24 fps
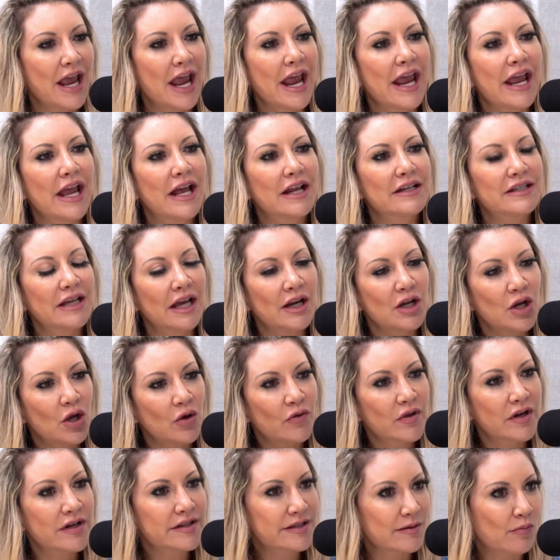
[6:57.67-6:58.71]
And I
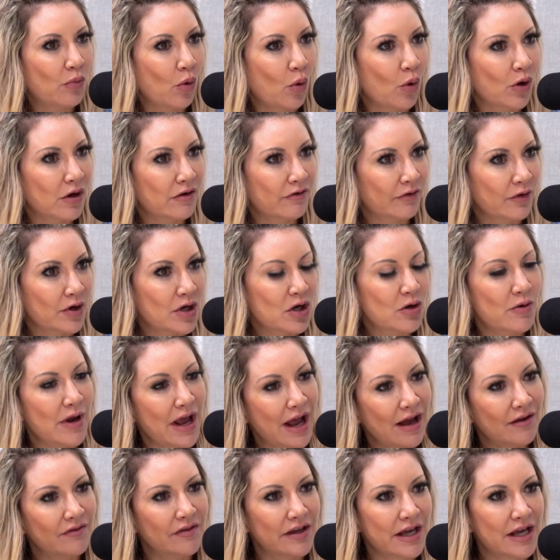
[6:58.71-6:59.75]
know that it's important for you to
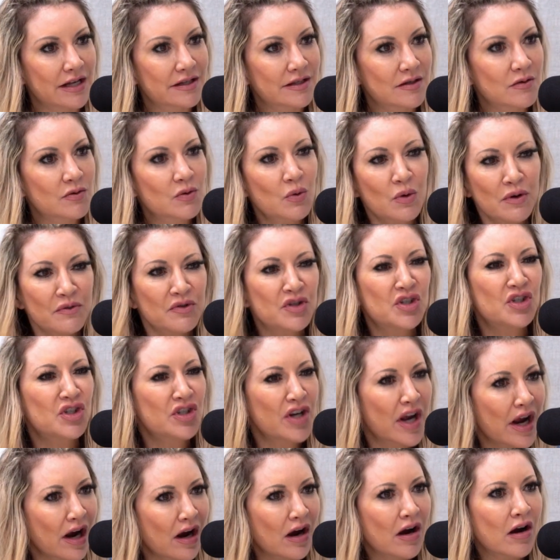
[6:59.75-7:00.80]
have guests who sort of
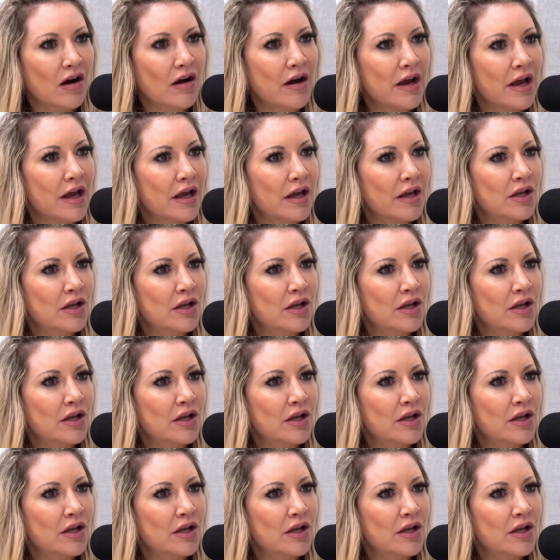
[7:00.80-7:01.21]
share